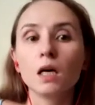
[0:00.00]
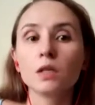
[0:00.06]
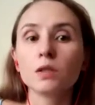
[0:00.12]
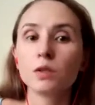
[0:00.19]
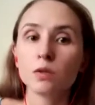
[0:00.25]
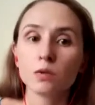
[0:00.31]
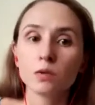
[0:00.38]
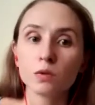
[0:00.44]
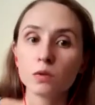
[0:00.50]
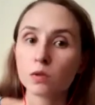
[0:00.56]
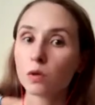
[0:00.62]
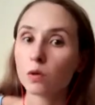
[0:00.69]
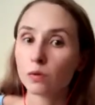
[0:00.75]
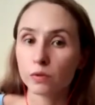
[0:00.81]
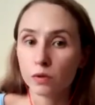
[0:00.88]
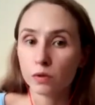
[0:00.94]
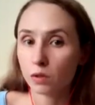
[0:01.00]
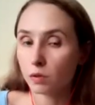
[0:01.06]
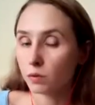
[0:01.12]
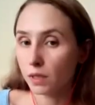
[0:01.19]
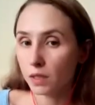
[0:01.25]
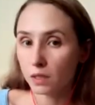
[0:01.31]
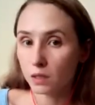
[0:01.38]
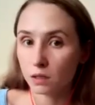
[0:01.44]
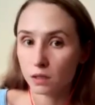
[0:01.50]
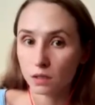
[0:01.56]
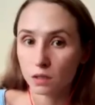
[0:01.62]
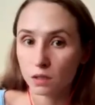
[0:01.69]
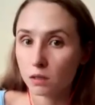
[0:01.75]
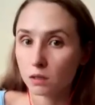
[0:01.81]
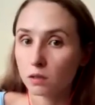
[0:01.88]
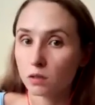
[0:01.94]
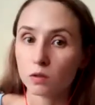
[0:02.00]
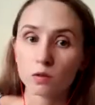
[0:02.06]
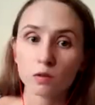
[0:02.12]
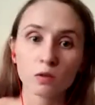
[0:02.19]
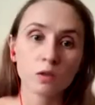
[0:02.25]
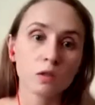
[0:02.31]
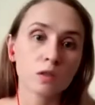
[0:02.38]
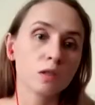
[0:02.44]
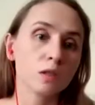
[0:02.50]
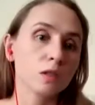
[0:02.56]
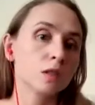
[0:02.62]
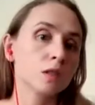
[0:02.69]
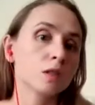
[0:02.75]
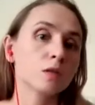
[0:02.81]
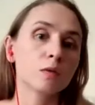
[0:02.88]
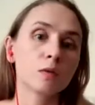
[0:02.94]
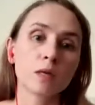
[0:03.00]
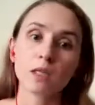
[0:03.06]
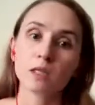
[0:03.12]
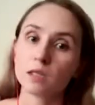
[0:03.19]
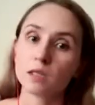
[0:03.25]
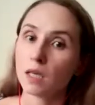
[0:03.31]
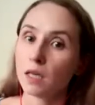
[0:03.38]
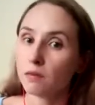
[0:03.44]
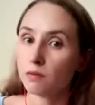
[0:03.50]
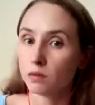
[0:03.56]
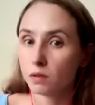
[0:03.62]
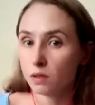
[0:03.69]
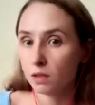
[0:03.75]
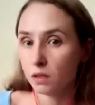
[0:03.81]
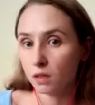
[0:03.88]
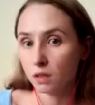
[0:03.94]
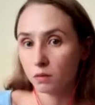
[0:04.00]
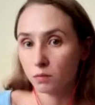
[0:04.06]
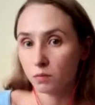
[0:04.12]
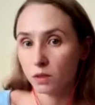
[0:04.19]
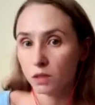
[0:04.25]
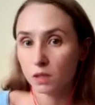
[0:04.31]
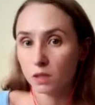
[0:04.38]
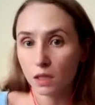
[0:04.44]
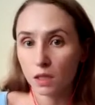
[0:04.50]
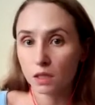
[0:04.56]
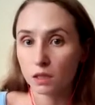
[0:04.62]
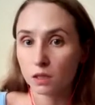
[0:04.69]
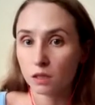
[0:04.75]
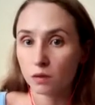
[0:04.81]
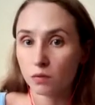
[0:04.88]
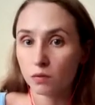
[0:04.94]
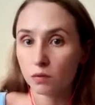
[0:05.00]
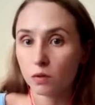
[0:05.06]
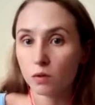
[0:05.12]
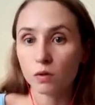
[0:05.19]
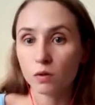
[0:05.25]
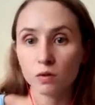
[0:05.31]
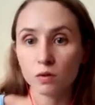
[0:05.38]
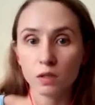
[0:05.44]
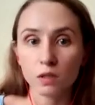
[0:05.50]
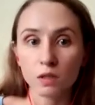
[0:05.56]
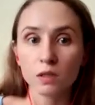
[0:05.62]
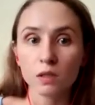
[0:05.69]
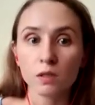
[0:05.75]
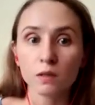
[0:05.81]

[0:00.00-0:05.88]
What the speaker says: Don't overcorrect, don't correct every single mistakes of your learners.